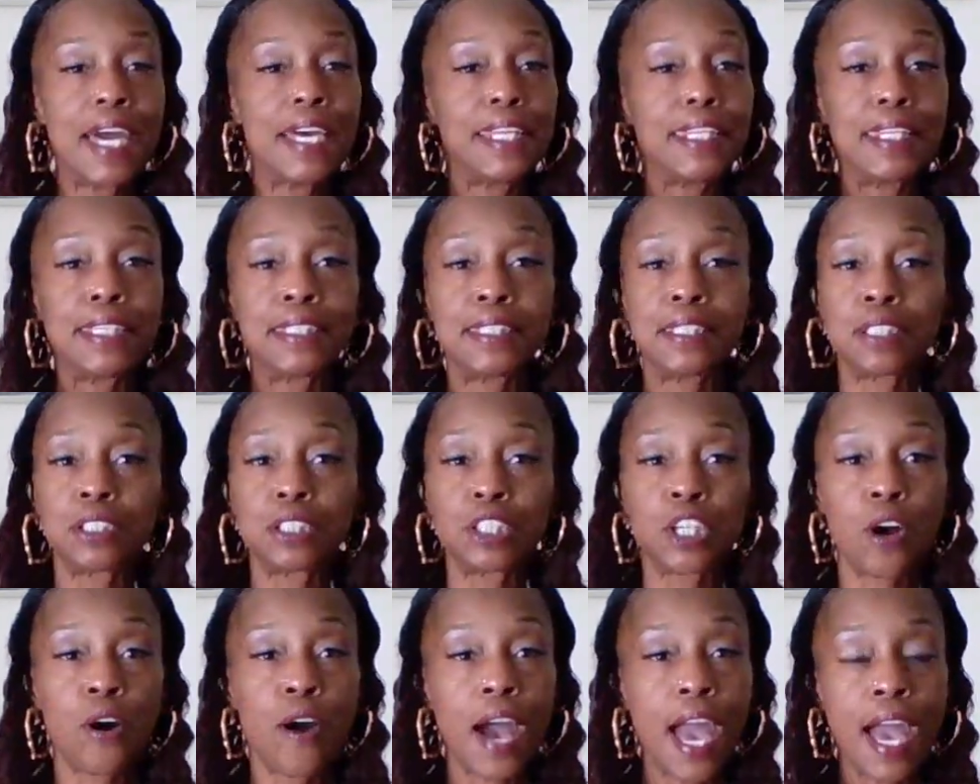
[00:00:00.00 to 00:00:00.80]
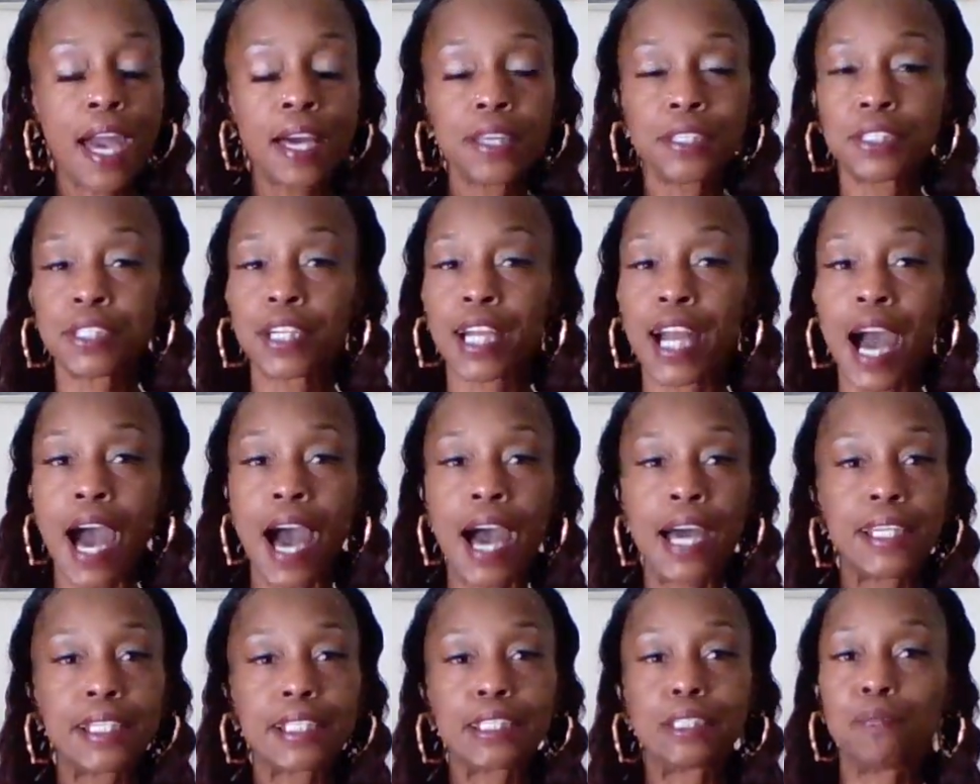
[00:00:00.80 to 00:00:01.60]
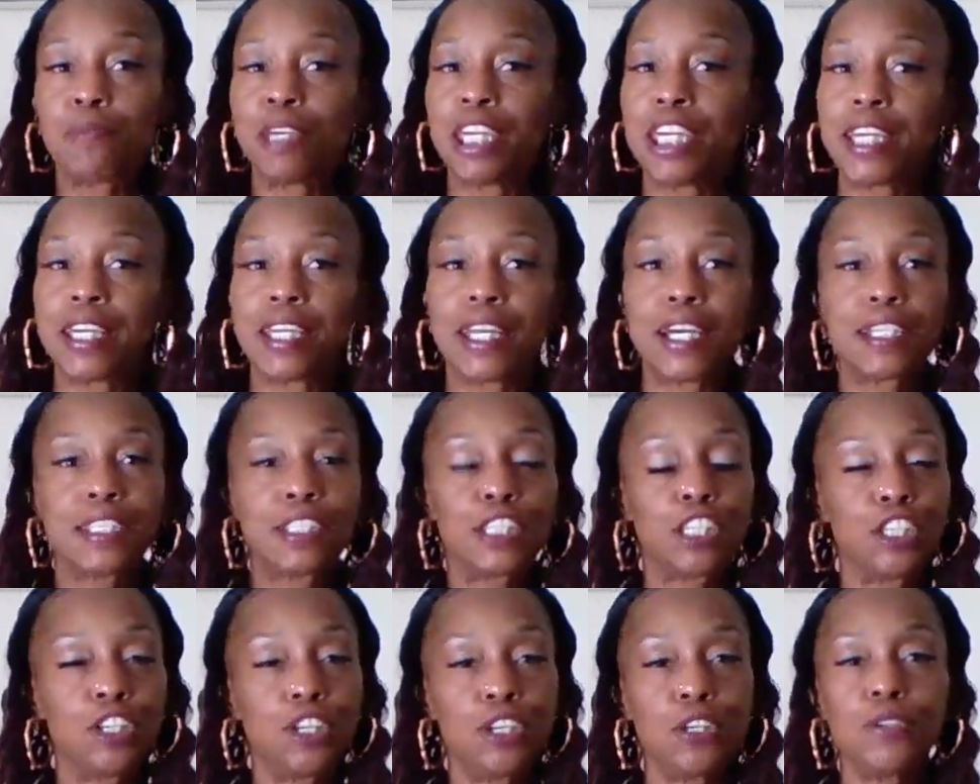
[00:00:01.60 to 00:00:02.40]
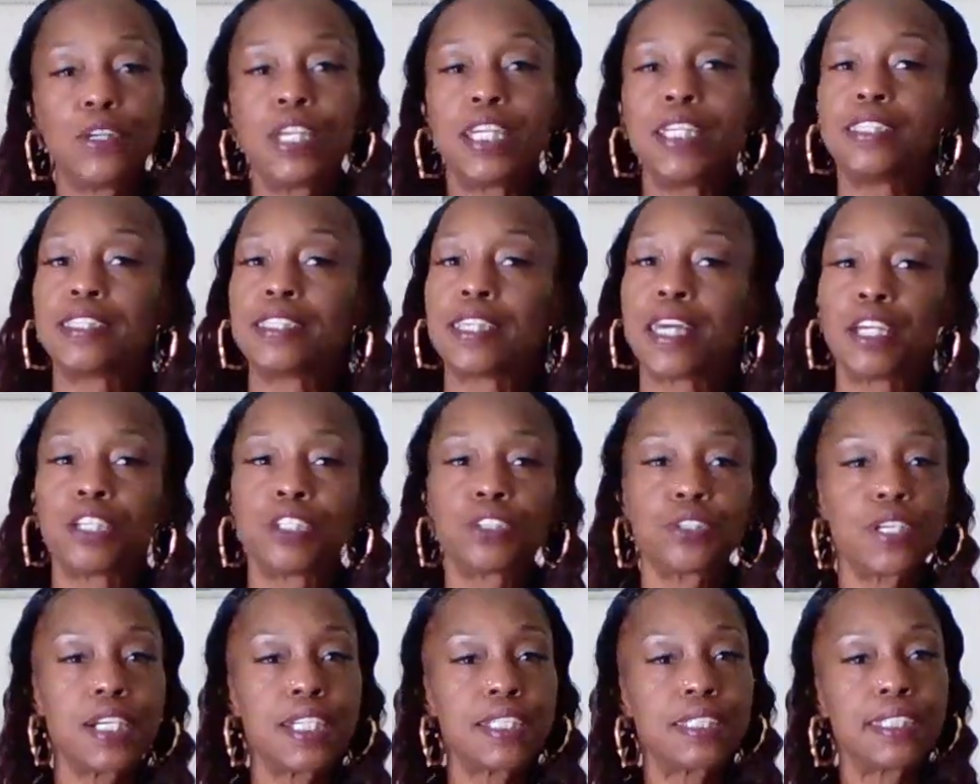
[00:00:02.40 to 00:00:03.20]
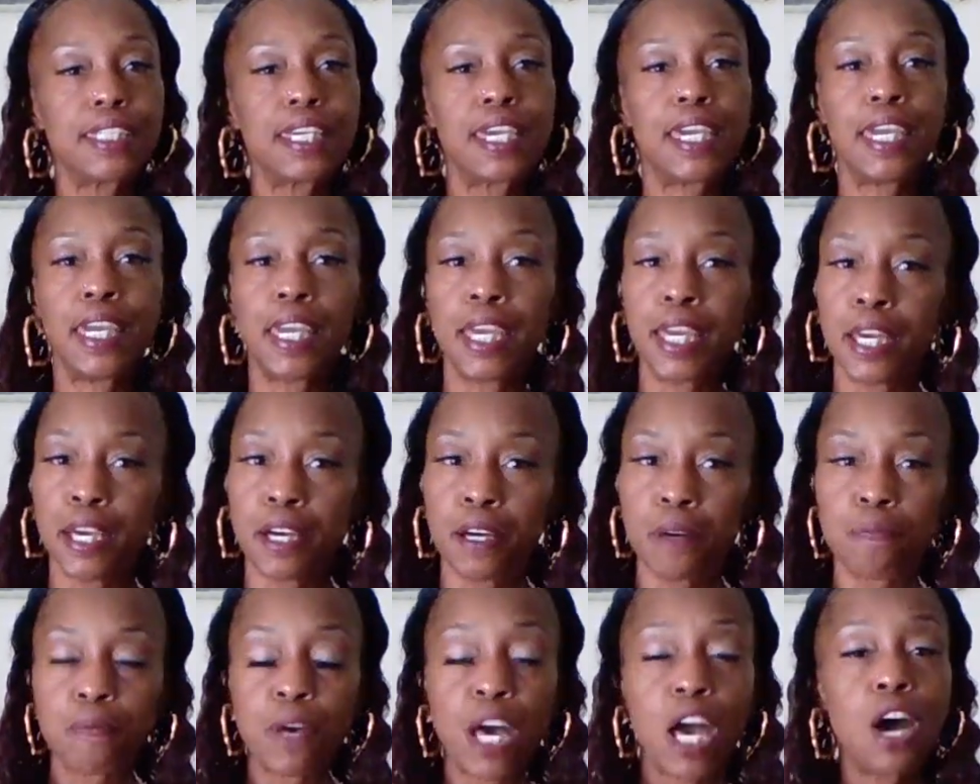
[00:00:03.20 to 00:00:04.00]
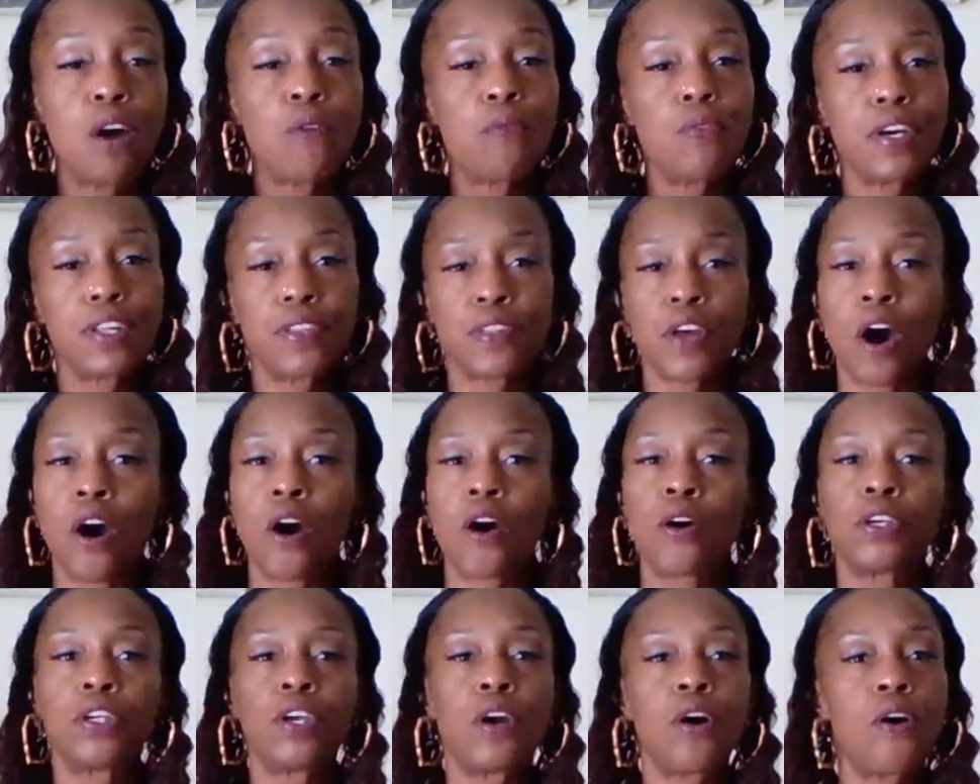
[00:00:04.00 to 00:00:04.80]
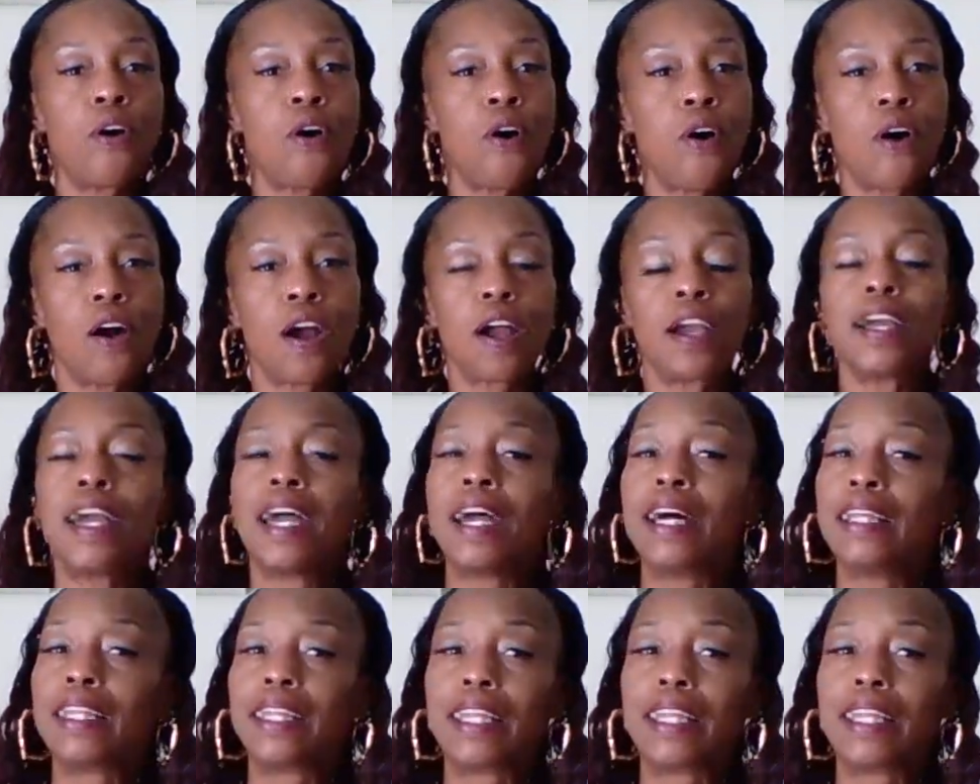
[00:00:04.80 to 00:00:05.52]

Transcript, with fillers: This is your answer. God is speaking unto you. He said, trust in him with all your heart.